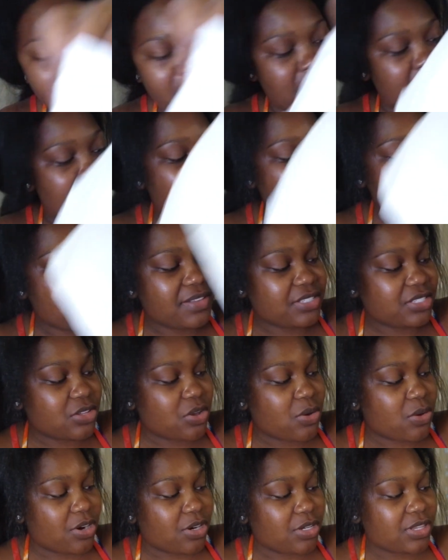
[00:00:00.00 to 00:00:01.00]
And that's
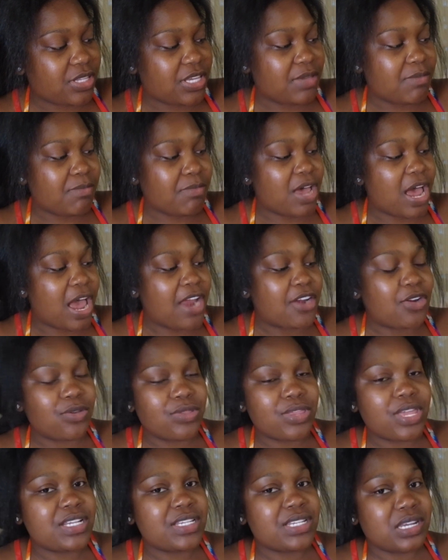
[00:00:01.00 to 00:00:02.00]
so early, but I know
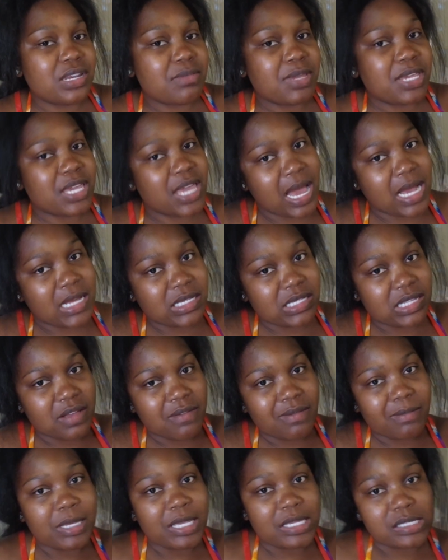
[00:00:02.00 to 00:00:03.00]
they didn't meet at
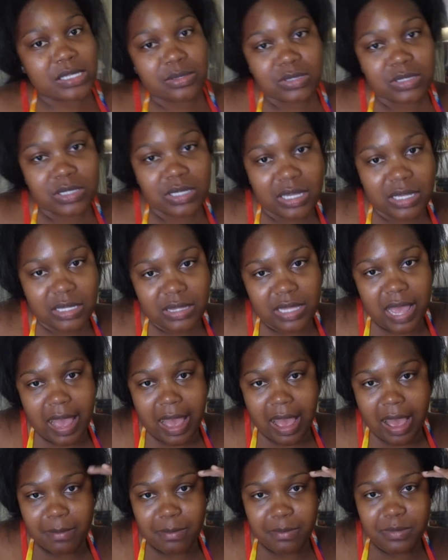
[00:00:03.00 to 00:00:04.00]
7 because I was looking at the
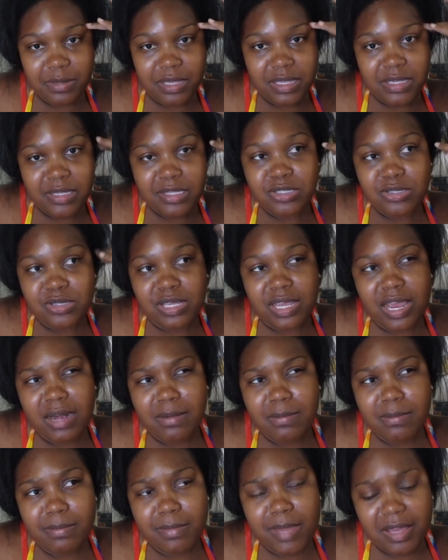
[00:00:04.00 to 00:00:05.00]
app. So they kind of
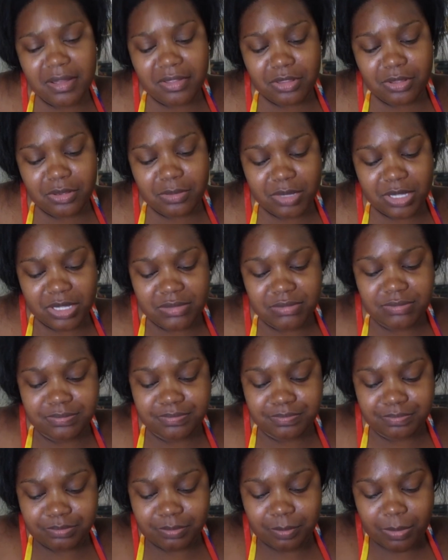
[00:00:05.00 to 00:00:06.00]
met a little bit,
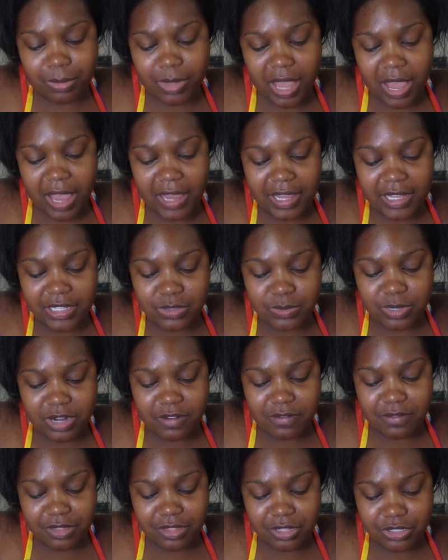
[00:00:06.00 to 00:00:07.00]
I guess
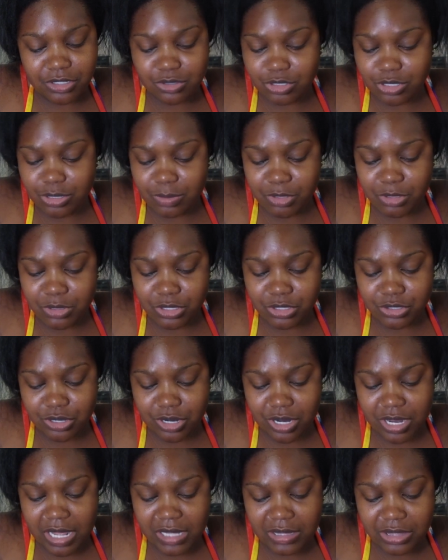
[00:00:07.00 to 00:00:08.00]
whenever the music
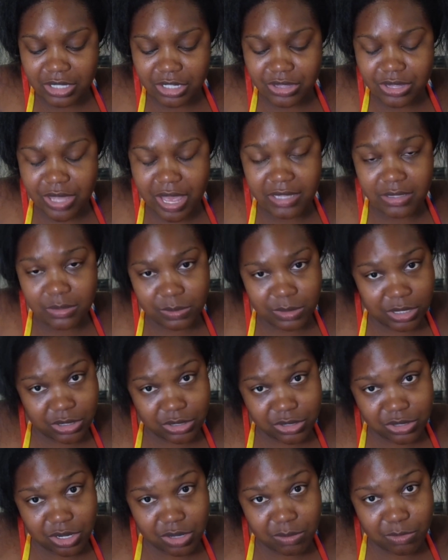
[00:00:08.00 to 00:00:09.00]
truck got there, that's when they
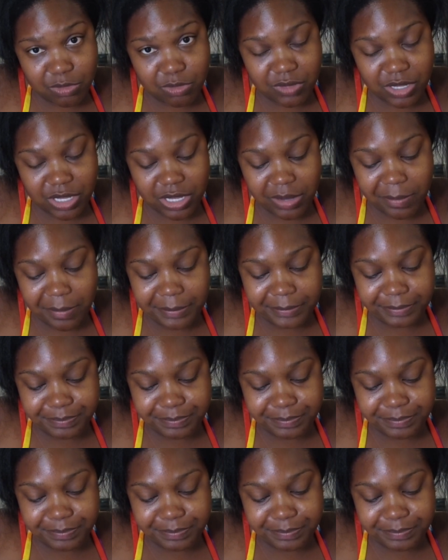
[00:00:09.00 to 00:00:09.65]
started moving.